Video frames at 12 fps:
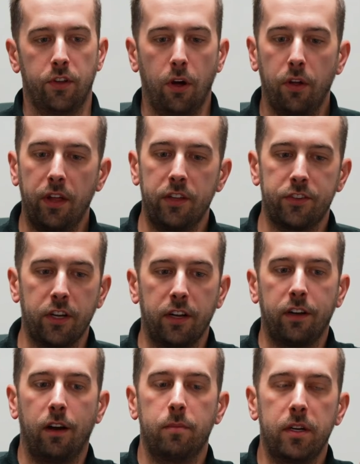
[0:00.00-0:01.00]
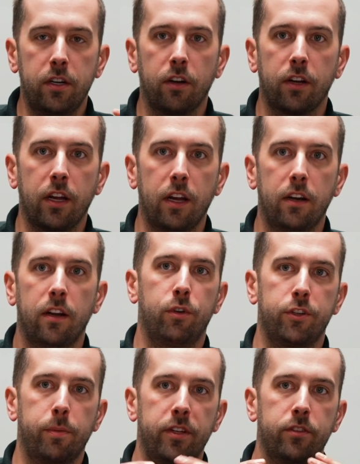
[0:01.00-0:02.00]
So all that's gonna come in your kit,
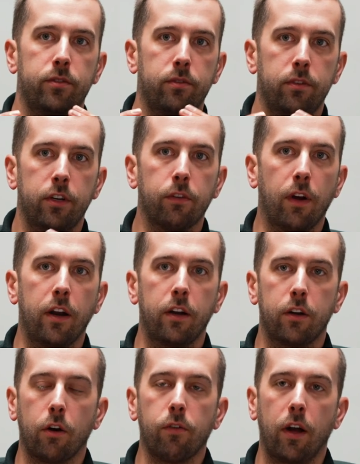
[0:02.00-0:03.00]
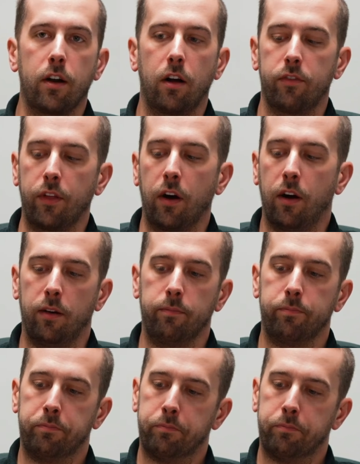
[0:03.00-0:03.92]
which means you're ready to go right off the hop.